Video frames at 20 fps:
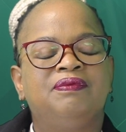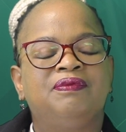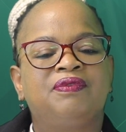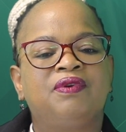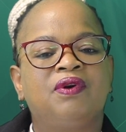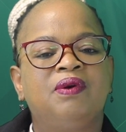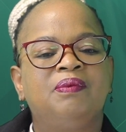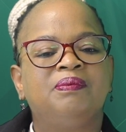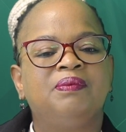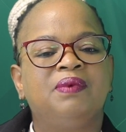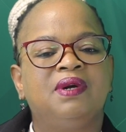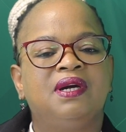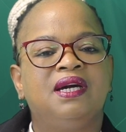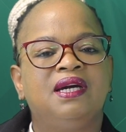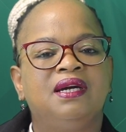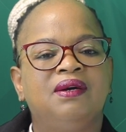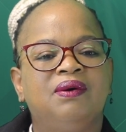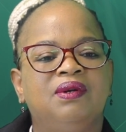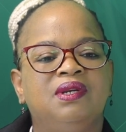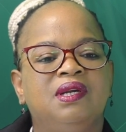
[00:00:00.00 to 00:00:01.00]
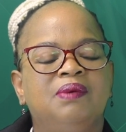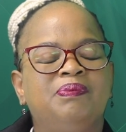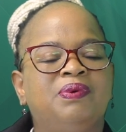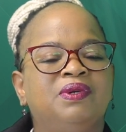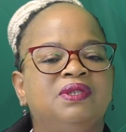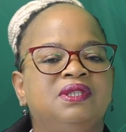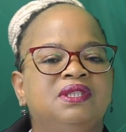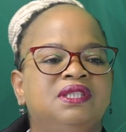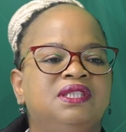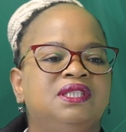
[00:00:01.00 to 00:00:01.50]
from on a
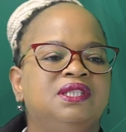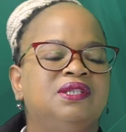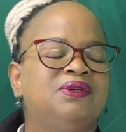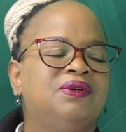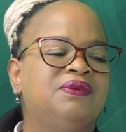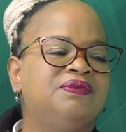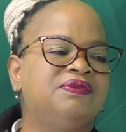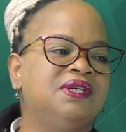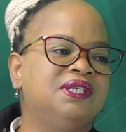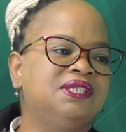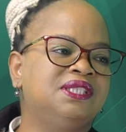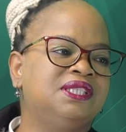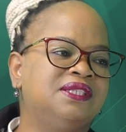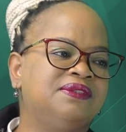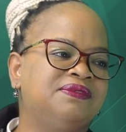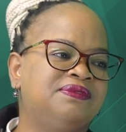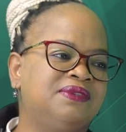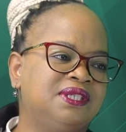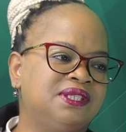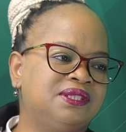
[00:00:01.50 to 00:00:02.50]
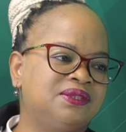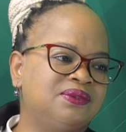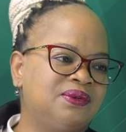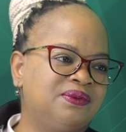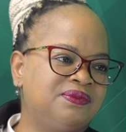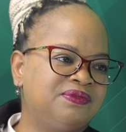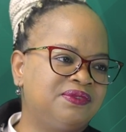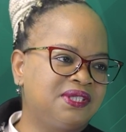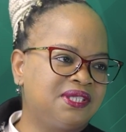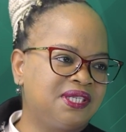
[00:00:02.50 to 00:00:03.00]
position of the chief risk
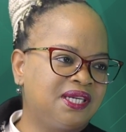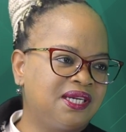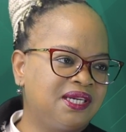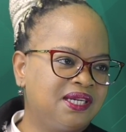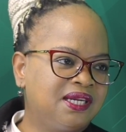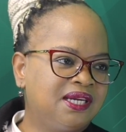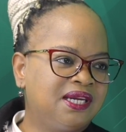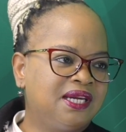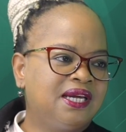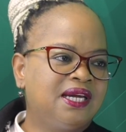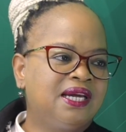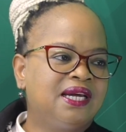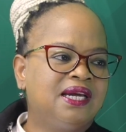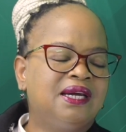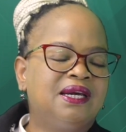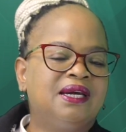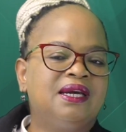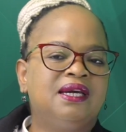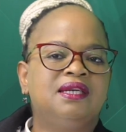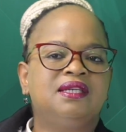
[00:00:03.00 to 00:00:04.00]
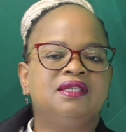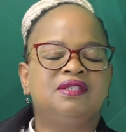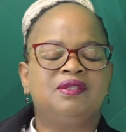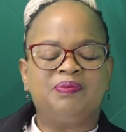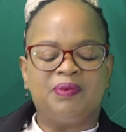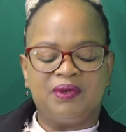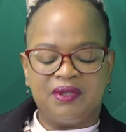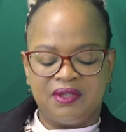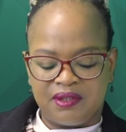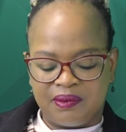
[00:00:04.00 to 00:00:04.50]
officer,
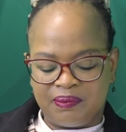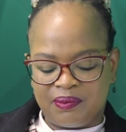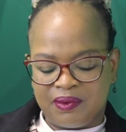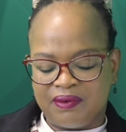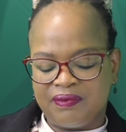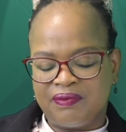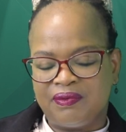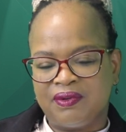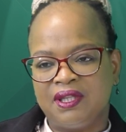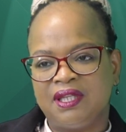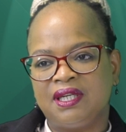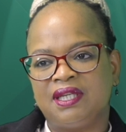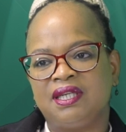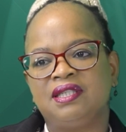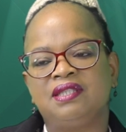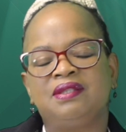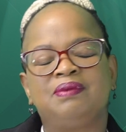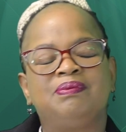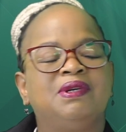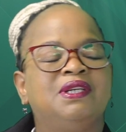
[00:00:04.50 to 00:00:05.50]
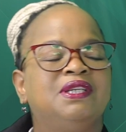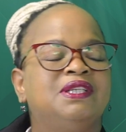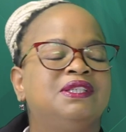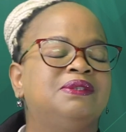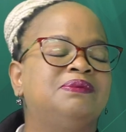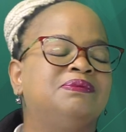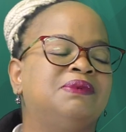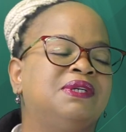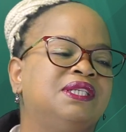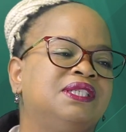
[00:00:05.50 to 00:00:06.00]
responsible for the risk
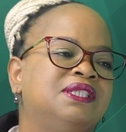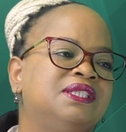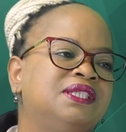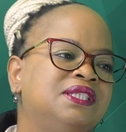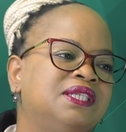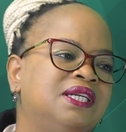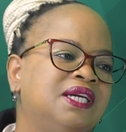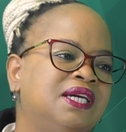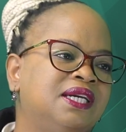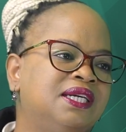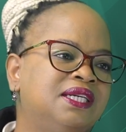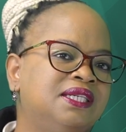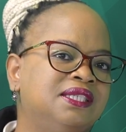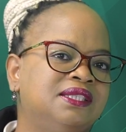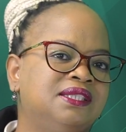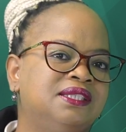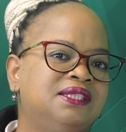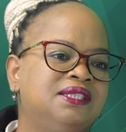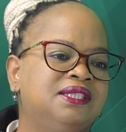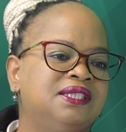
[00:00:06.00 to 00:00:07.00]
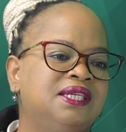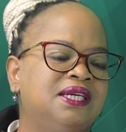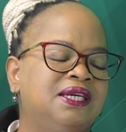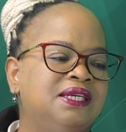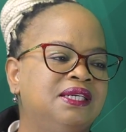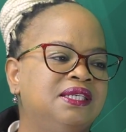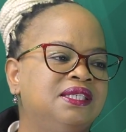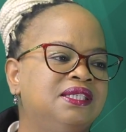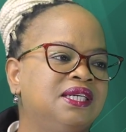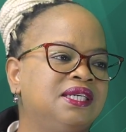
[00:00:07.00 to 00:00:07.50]
management and
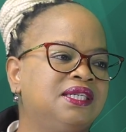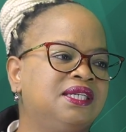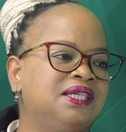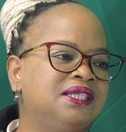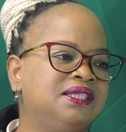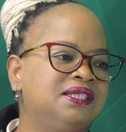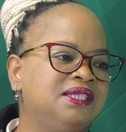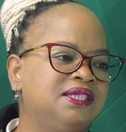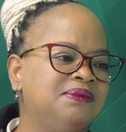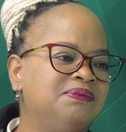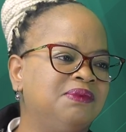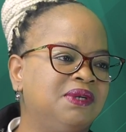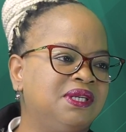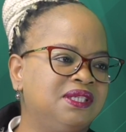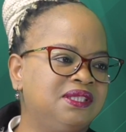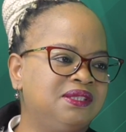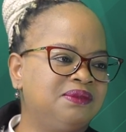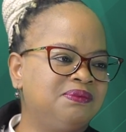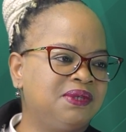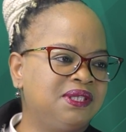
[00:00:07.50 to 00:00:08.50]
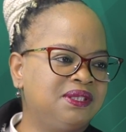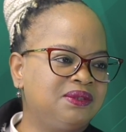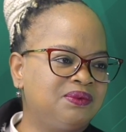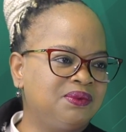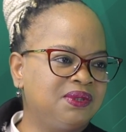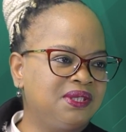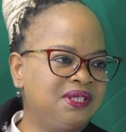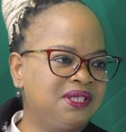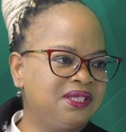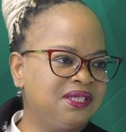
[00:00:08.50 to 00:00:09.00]
integrity
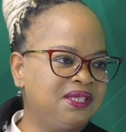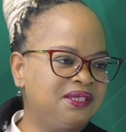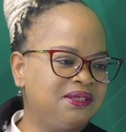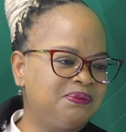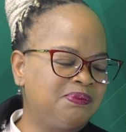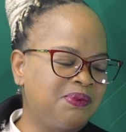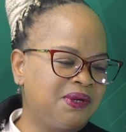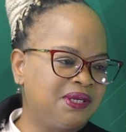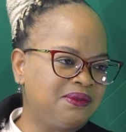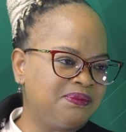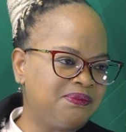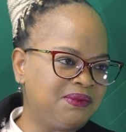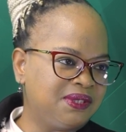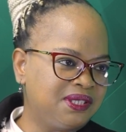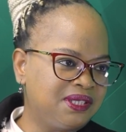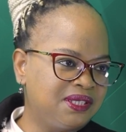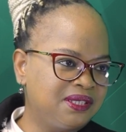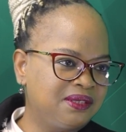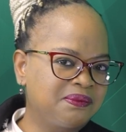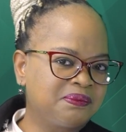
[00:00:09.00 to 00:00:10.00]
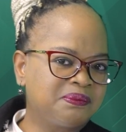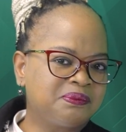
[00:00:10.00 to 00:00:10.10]
management within the department.